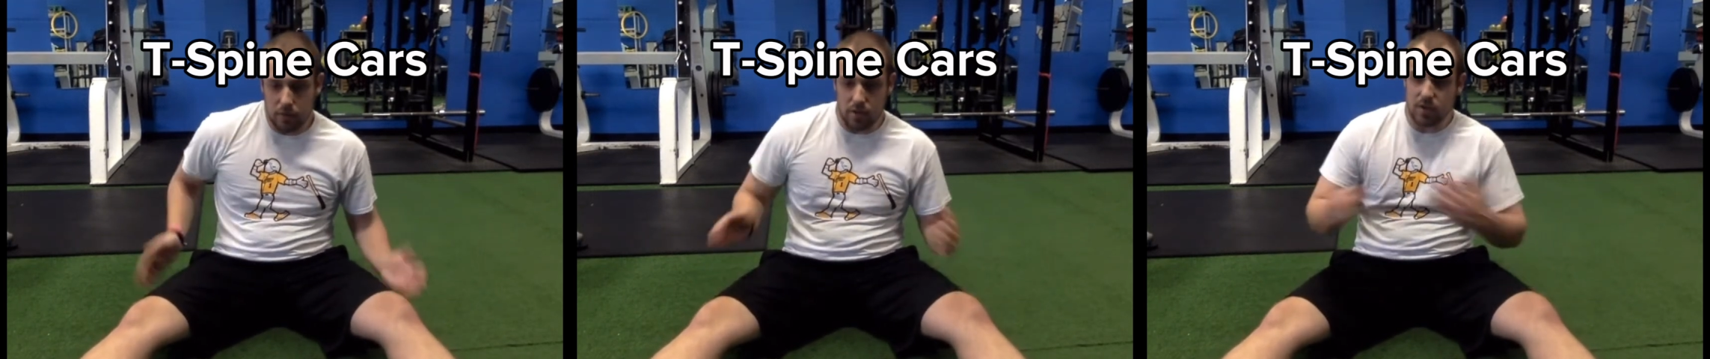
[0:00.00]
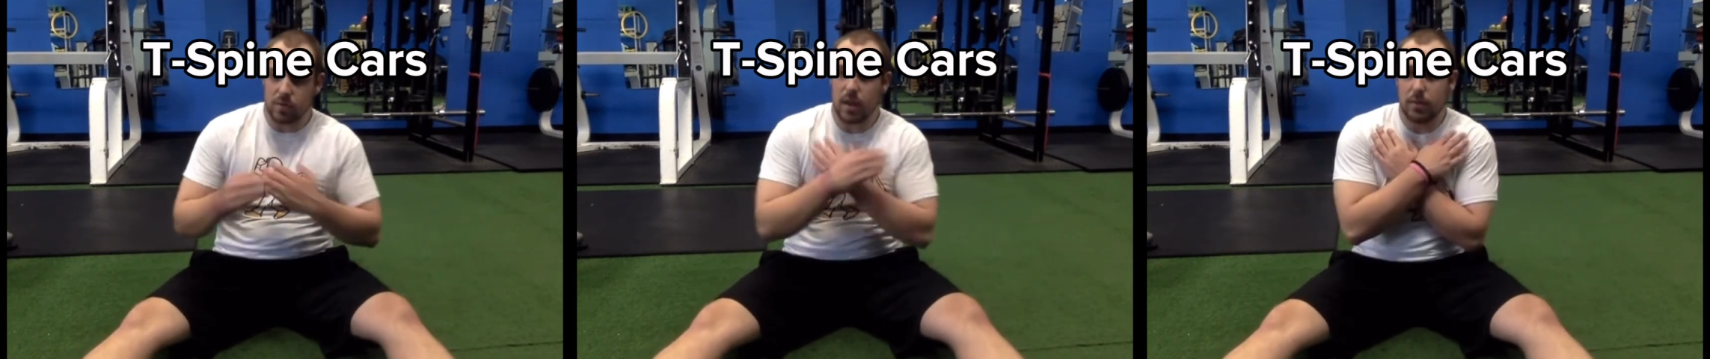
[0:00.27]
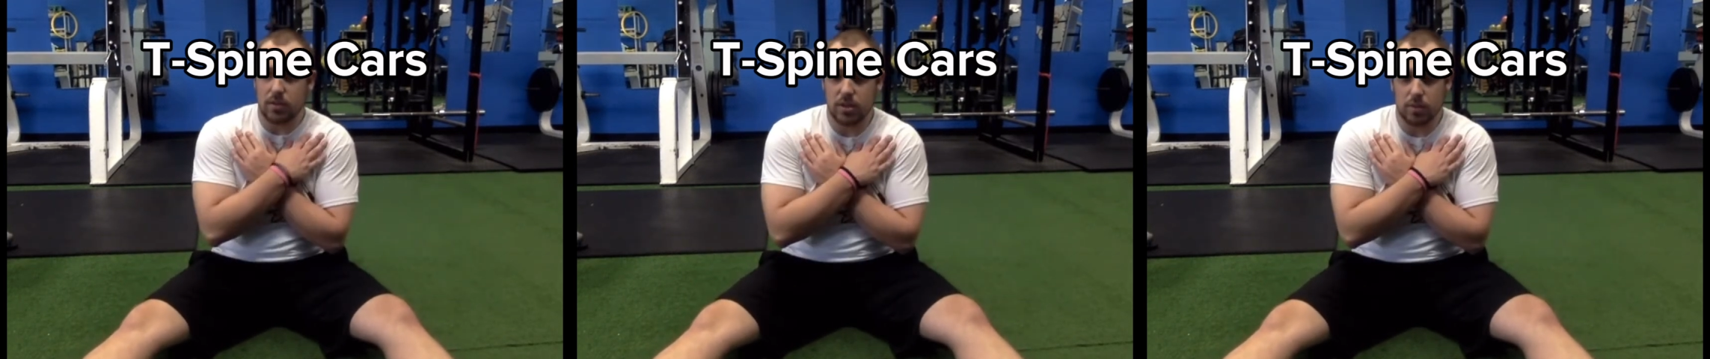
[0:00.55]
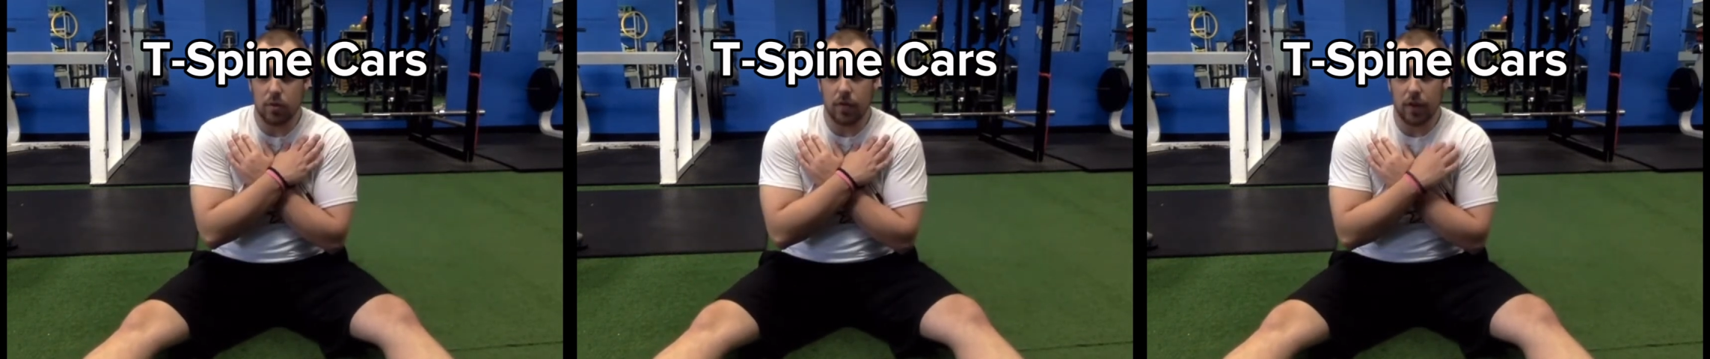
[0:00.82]
We're just able
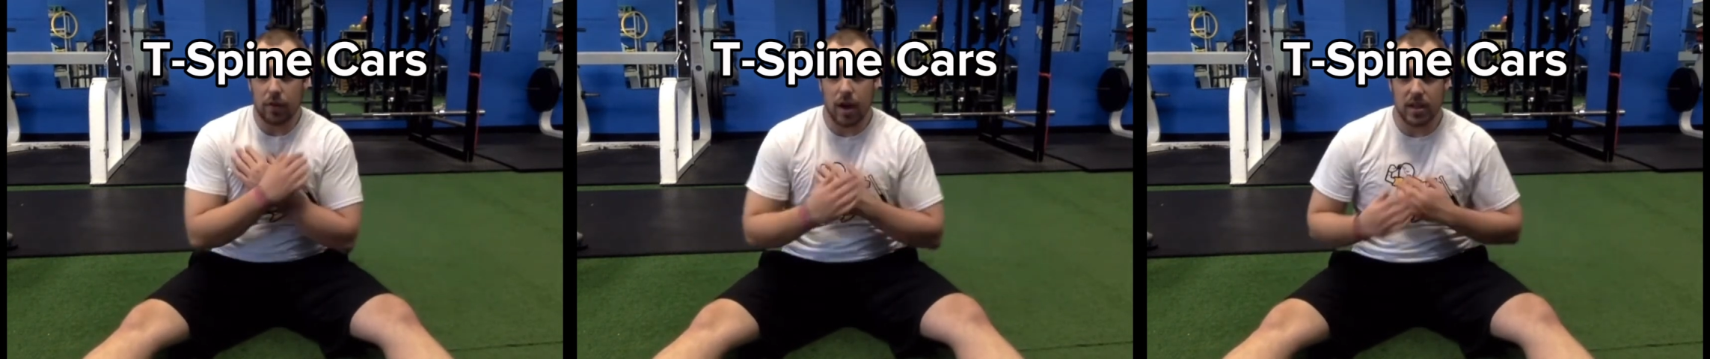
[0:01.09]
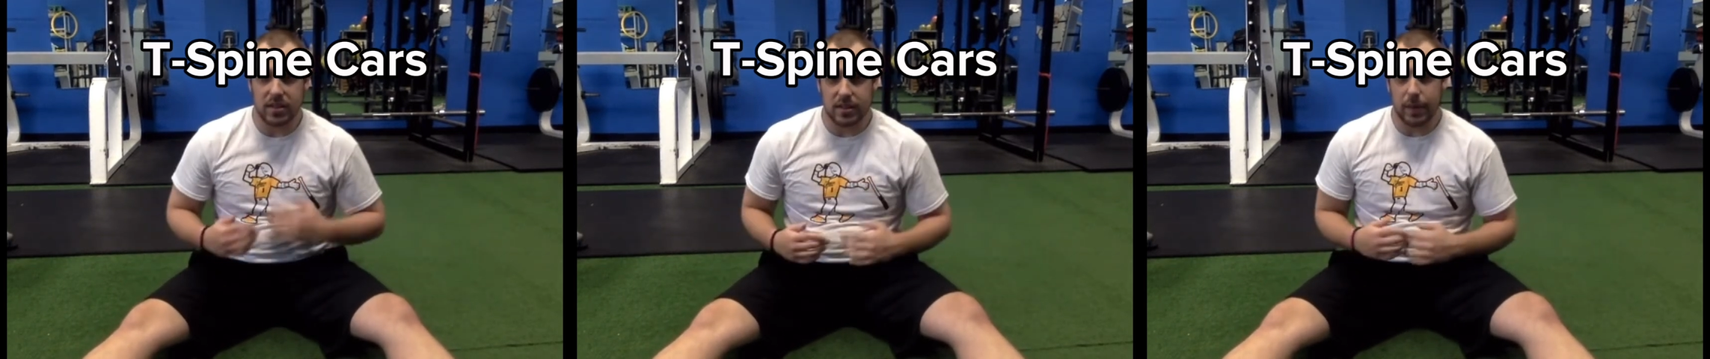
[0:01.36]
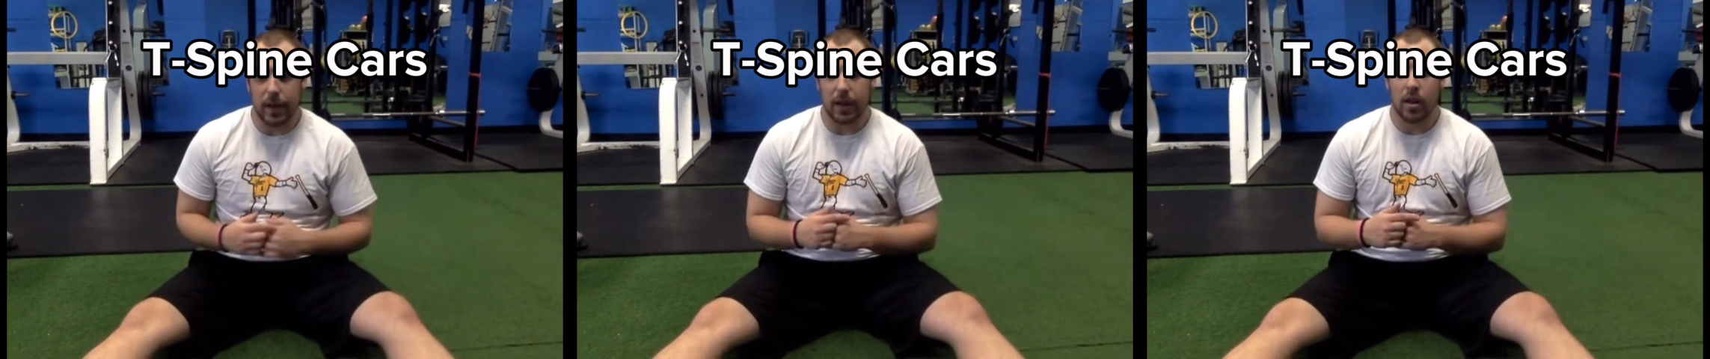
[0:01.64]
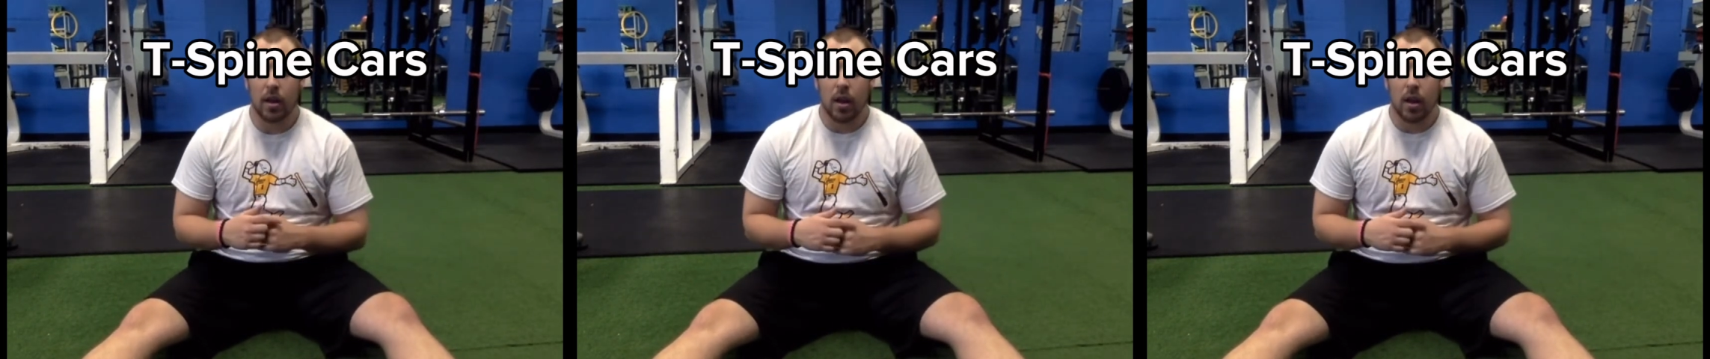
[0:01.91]
to move our thoracic spine.